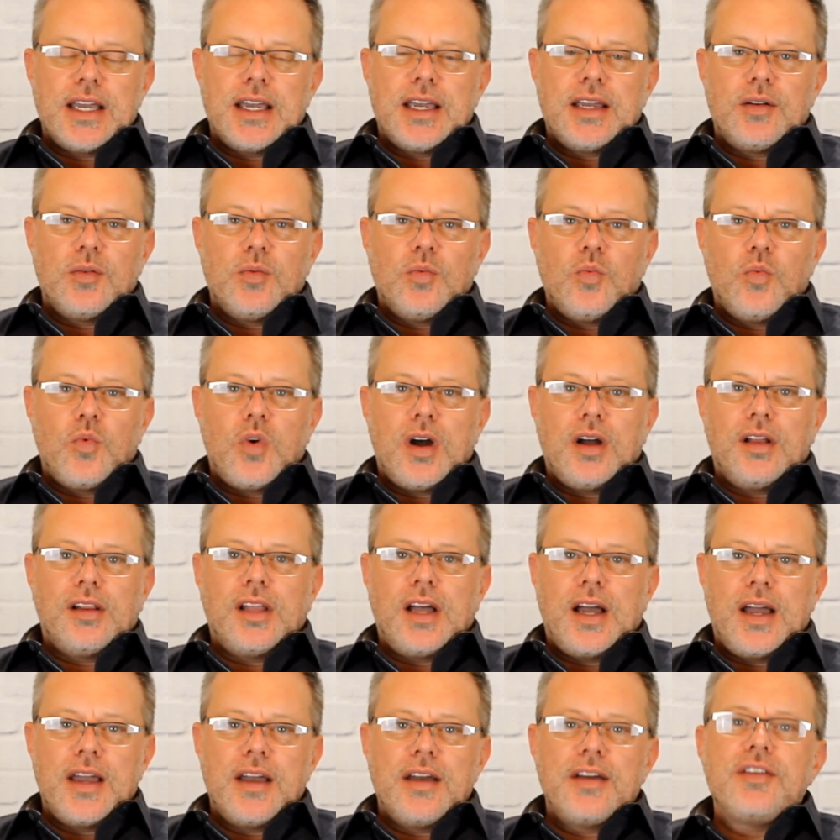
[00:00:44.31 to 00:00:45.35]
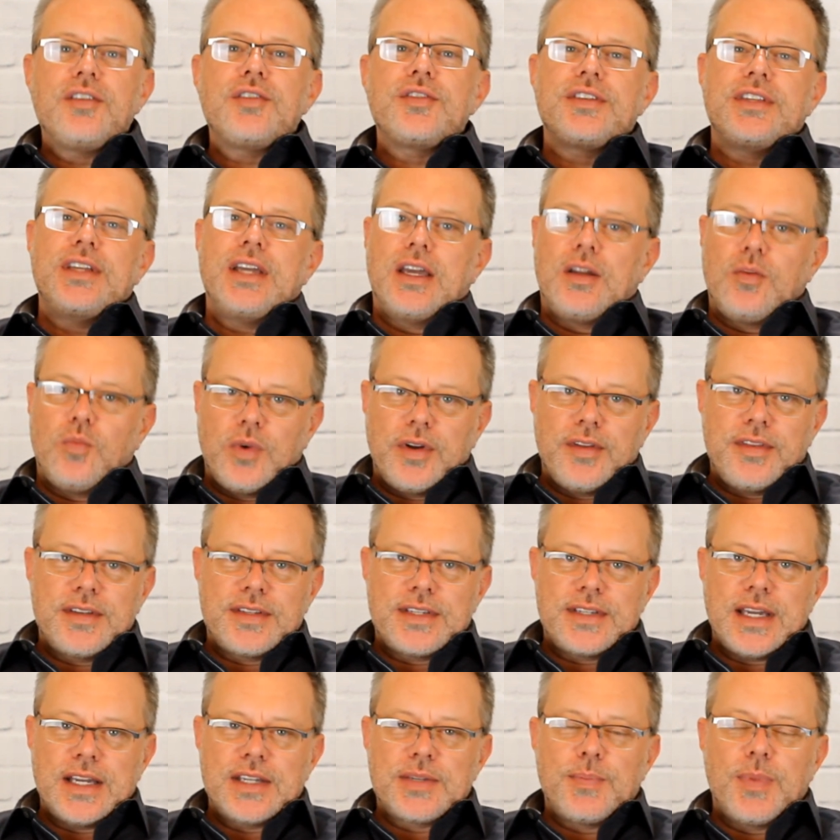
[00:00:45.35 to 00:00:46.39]
And while I understand where
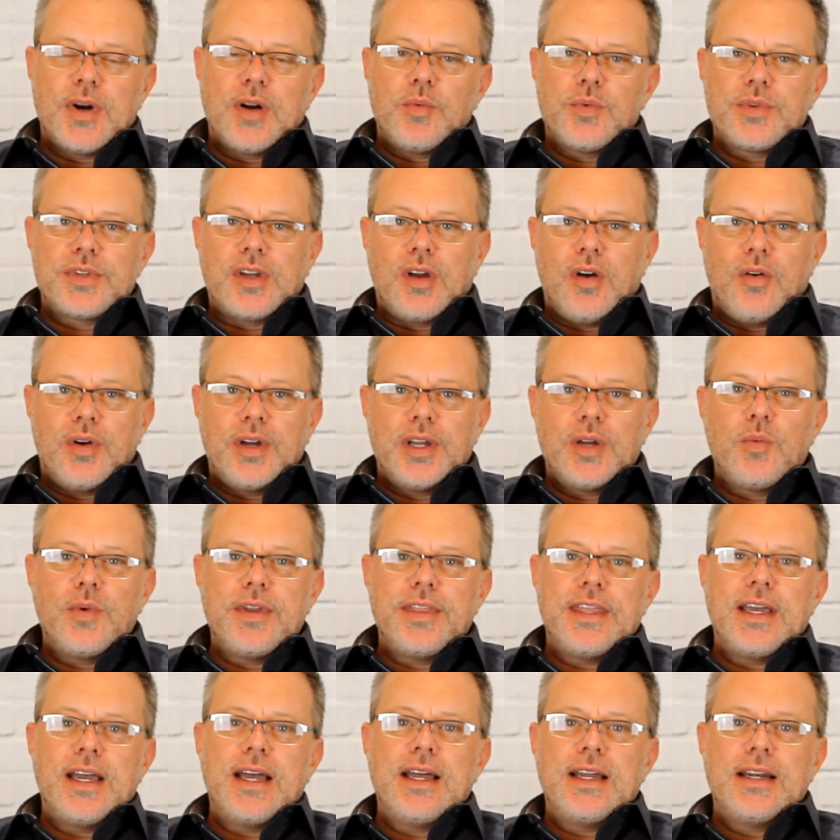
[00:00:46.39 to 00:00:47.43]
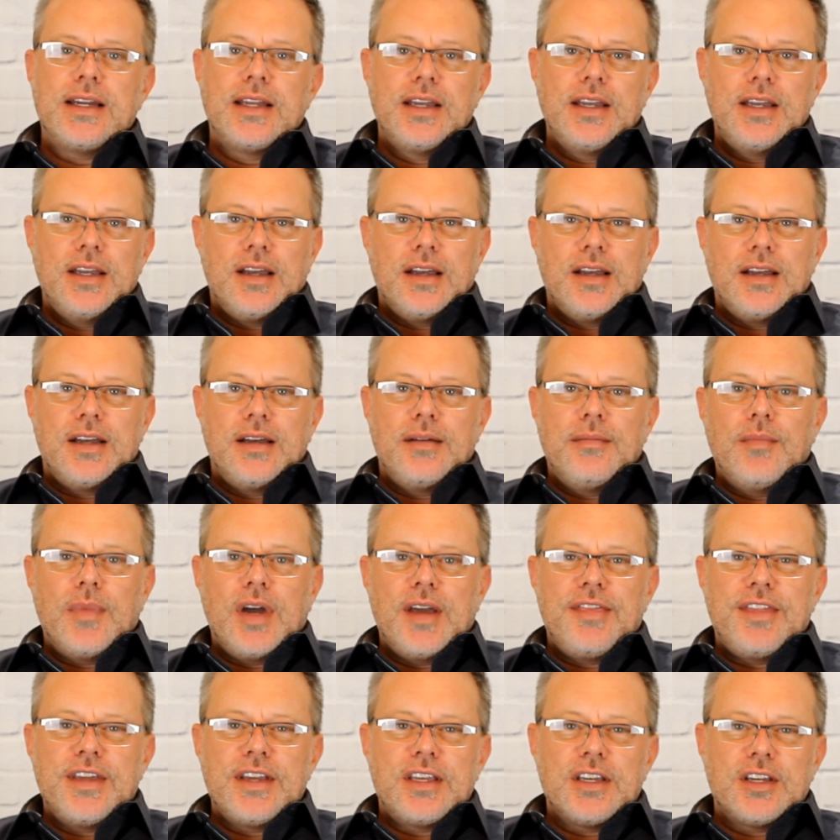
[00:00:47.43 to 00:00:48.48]
this expert was going with that, I
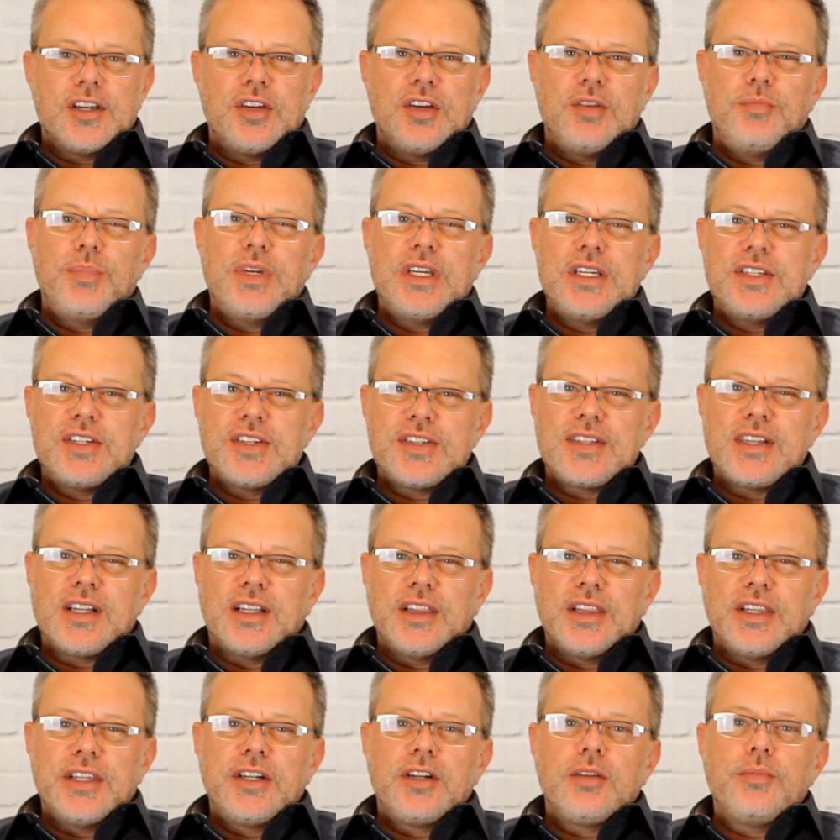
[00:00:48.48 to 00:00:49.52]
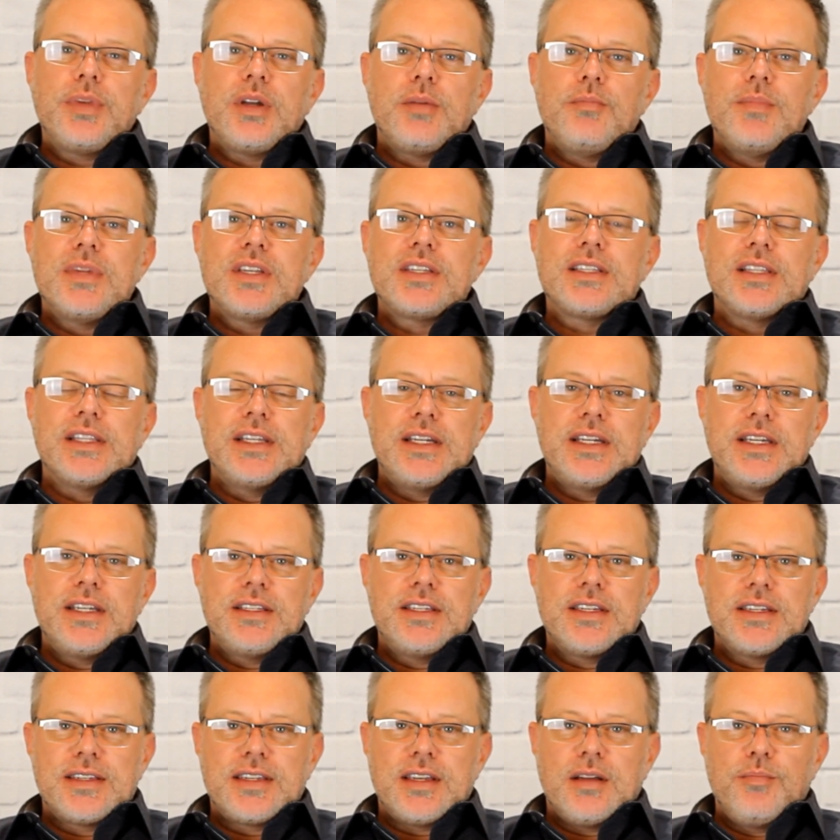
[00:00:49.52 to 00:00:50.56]
think it could be just a little bit misleading
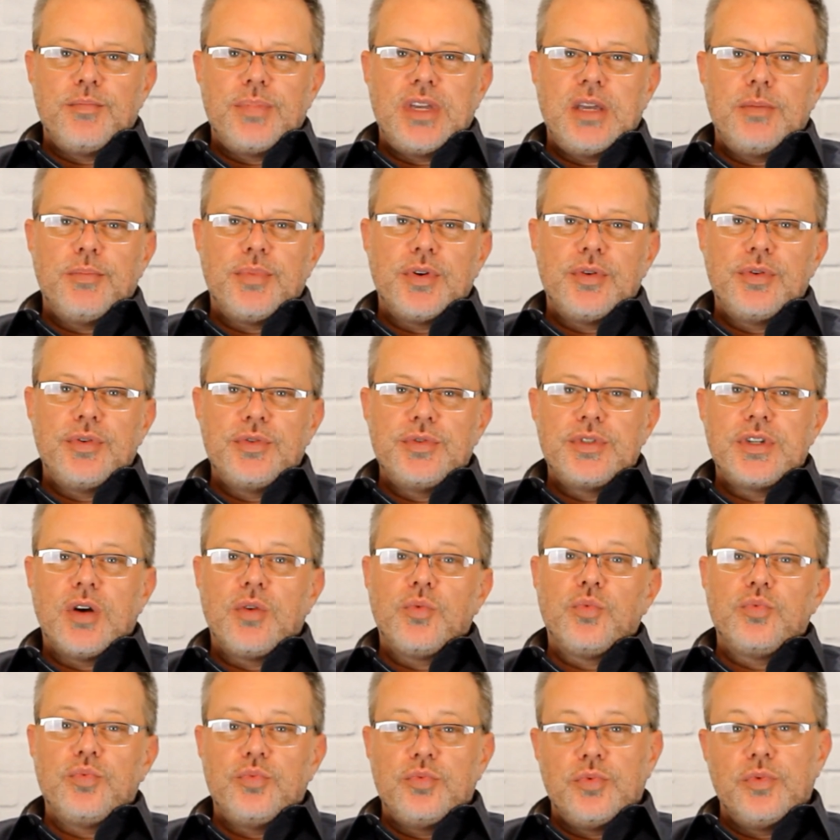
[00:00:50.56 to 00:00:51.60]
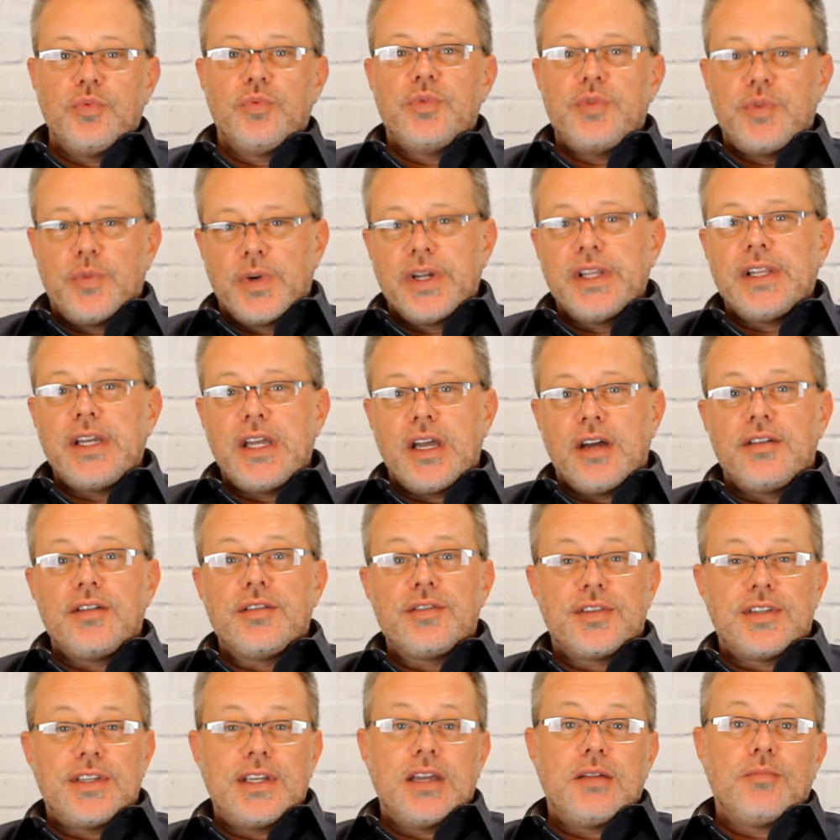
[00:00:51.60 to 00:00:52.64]
to some people who don't really
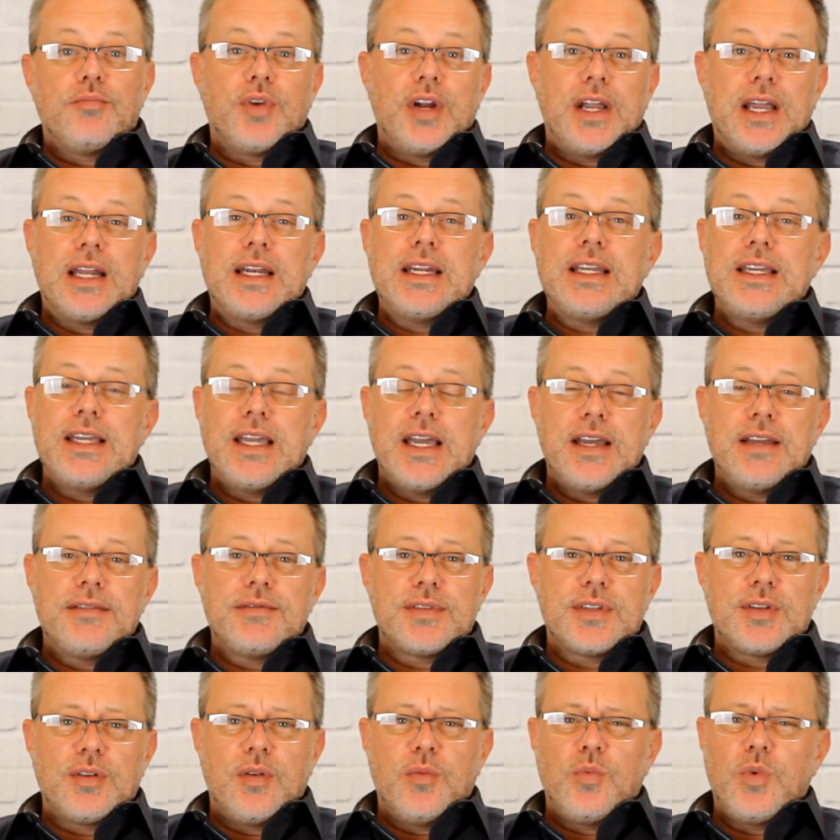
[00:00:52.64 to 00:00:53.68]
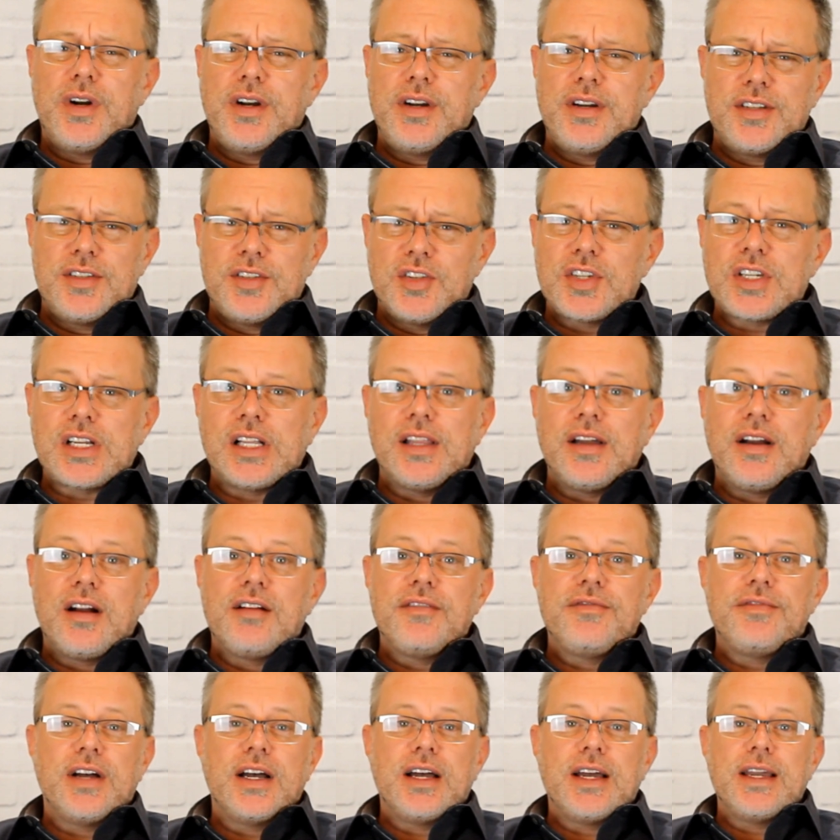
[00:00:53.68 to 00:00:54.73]
understand branding yet. So I wanted to just
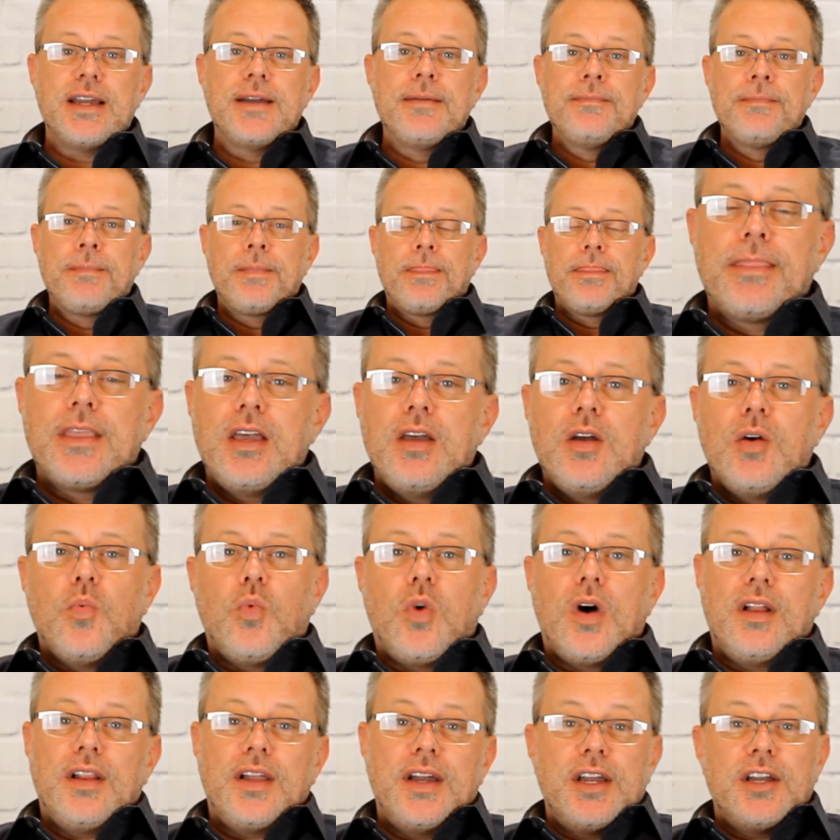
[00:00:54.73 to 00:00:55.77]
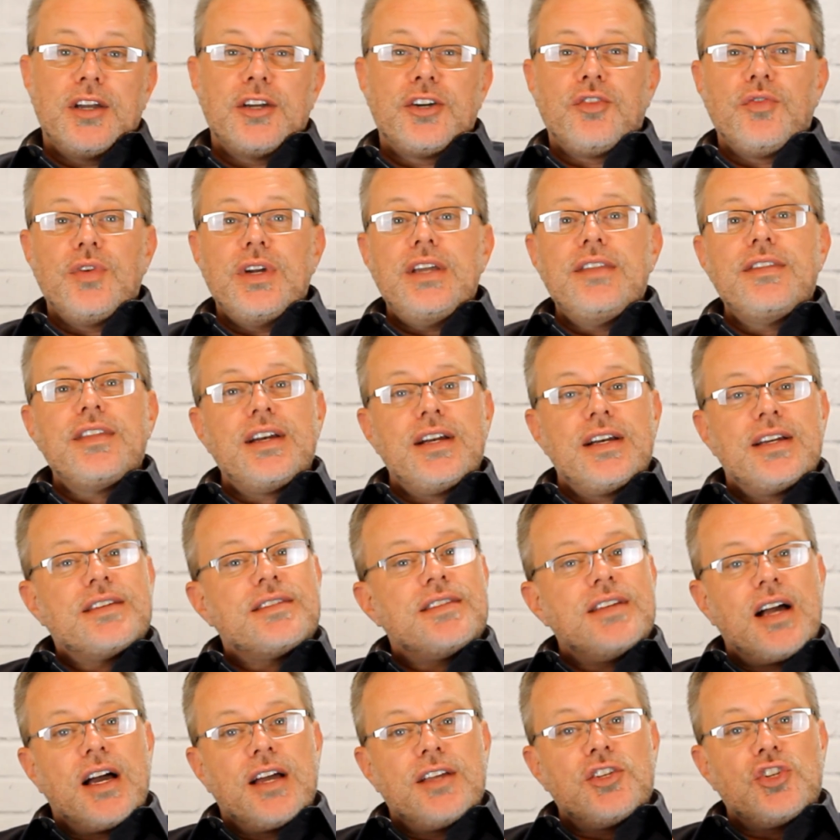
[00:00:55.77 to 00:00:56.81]
clarify, while I agree that it is
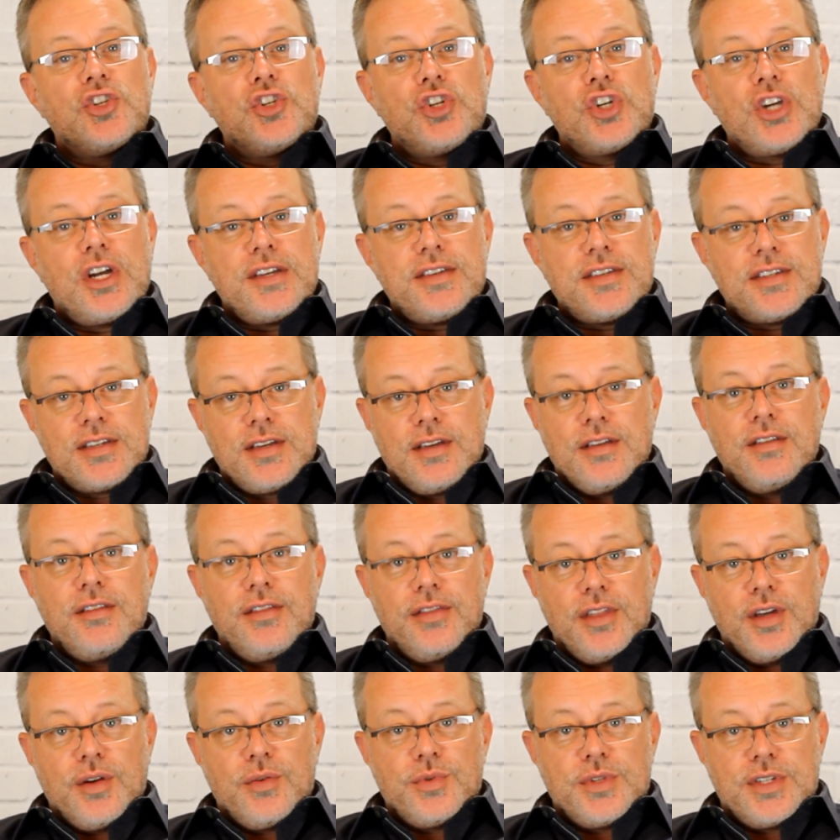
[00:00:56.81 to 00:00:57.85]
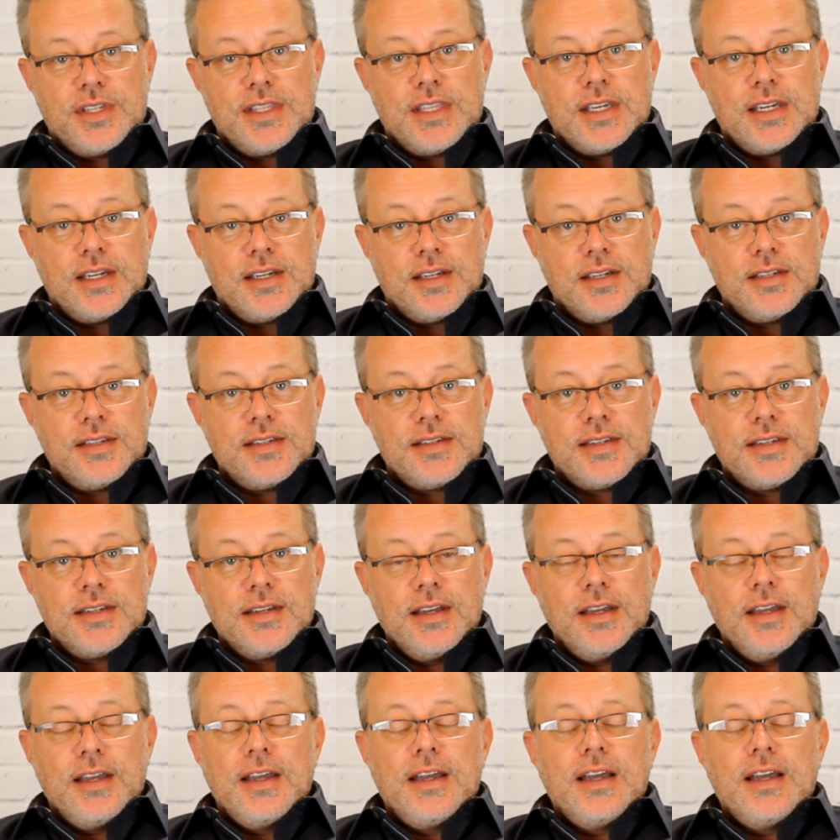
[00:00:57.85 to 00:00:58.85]
not just those things,